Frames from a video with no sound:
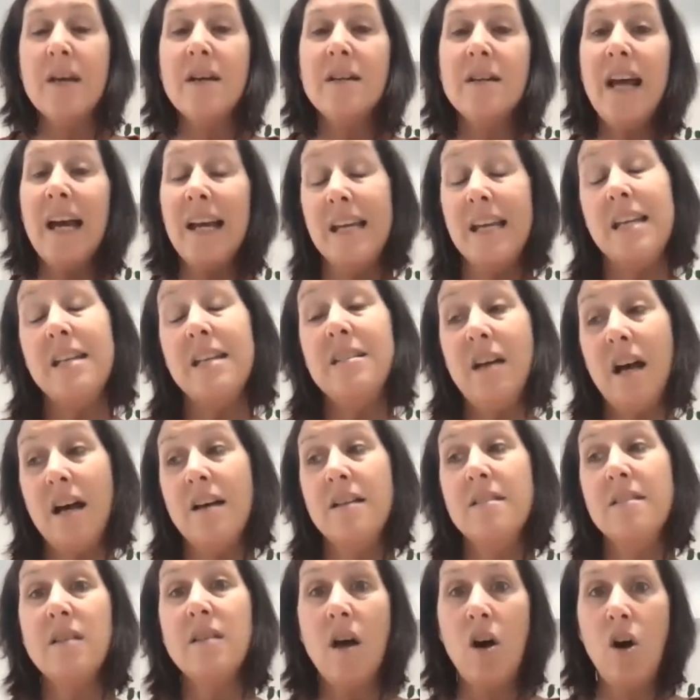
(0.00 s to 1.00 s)
Now, he
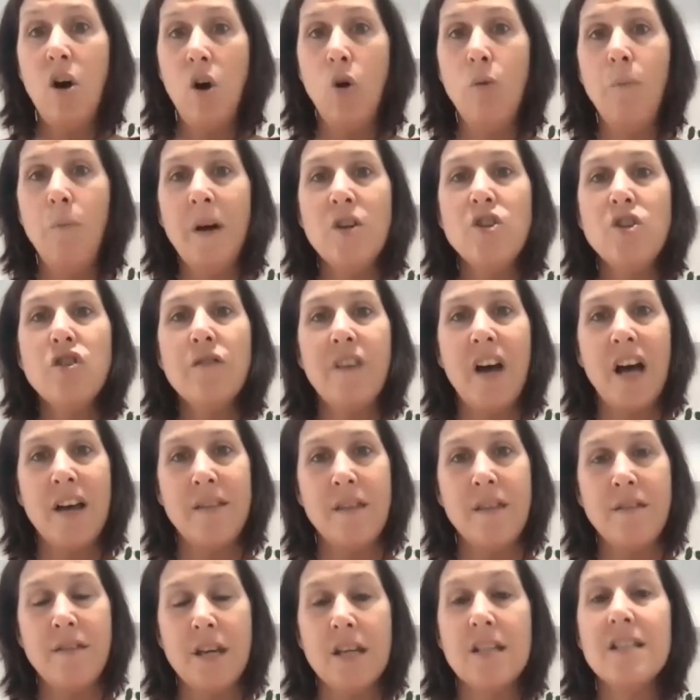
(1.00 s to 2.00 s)
does a whole bunch of
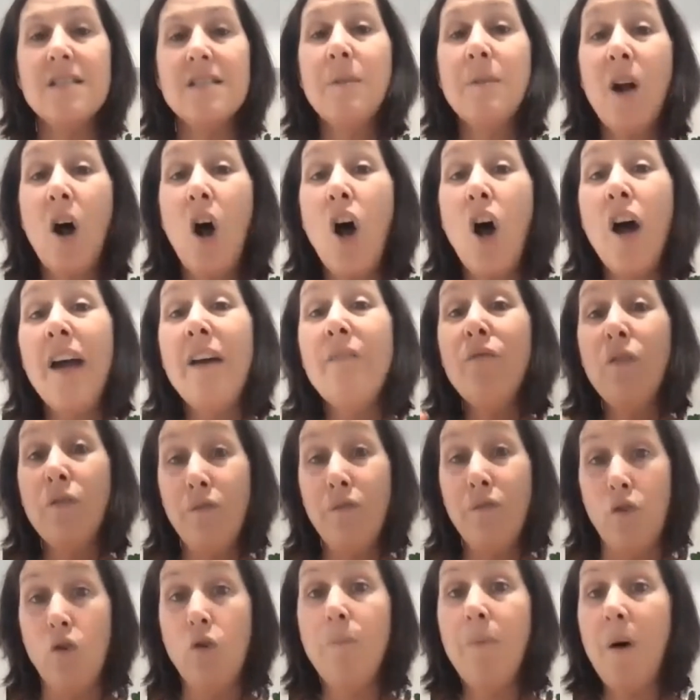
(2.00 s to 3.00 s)
other things, but I have
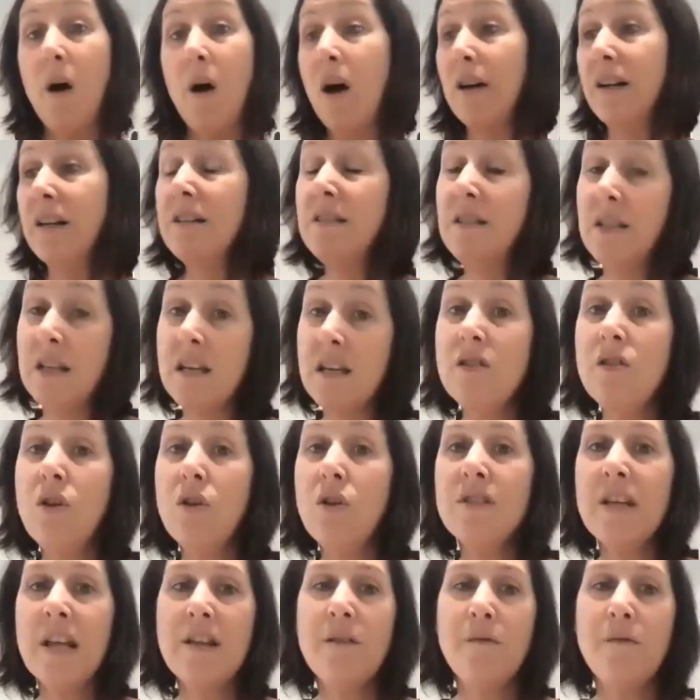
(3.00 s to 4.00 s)
referral partners in
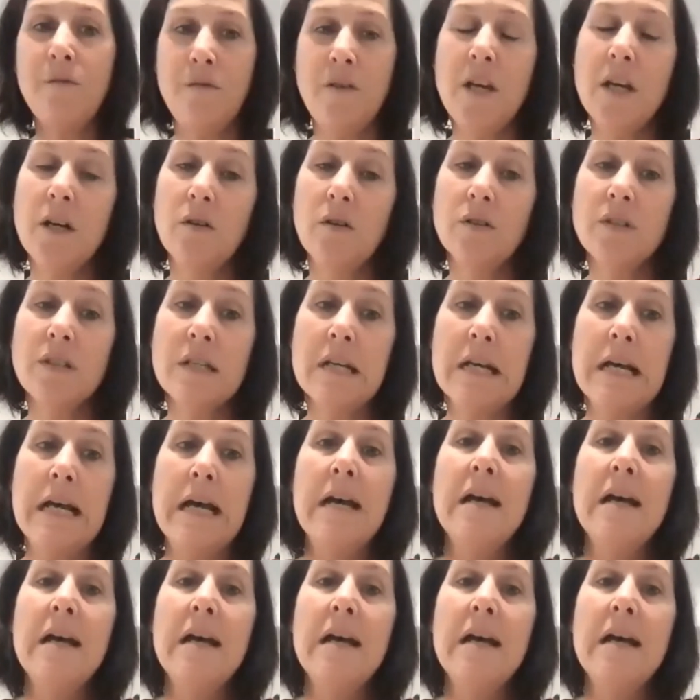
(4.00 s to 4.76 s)
those other fields.